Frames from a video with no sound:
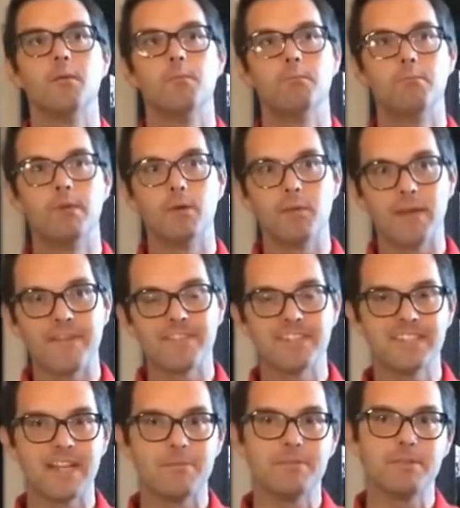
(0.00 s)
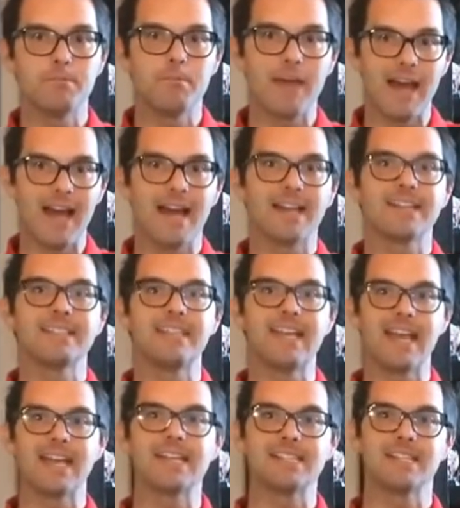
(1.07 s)
but we have to step back,
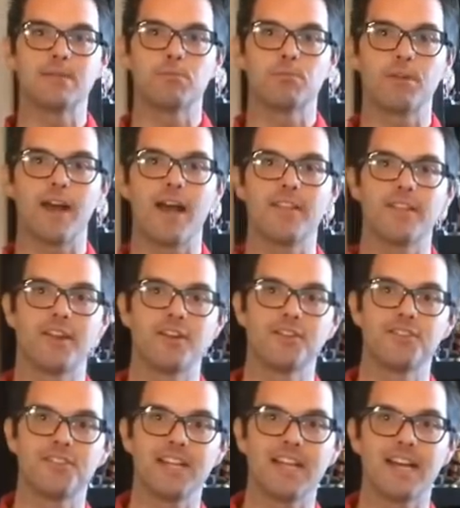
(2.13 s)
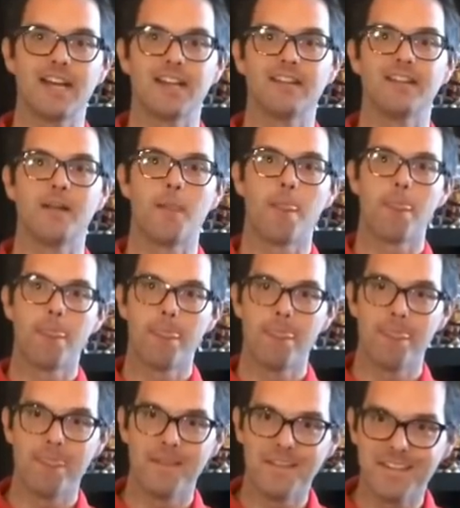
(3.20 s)
take a deep breath, and understand,
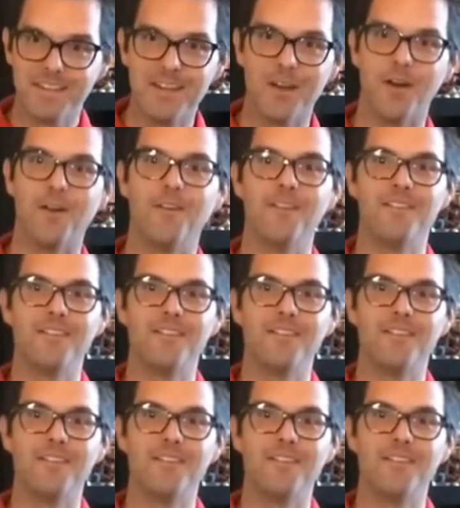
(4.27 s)
you know,